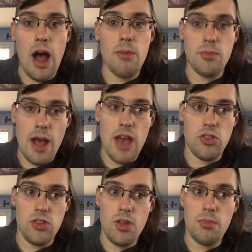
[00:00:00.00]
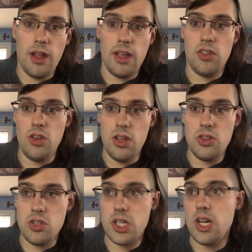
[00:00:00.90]
i'm asking them like did
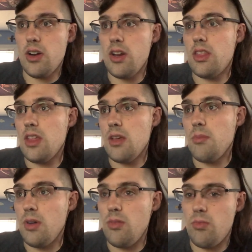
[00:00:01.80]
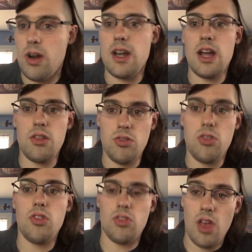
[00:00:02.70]
did you hear anything but right now they're
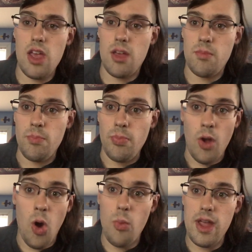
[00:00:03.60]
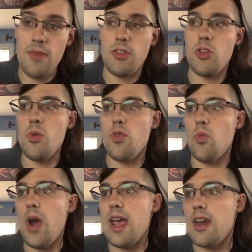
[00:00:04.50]
still saying all we have to do is
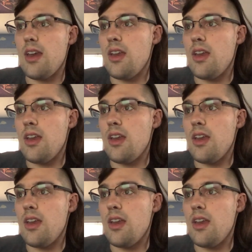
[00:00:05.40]
wait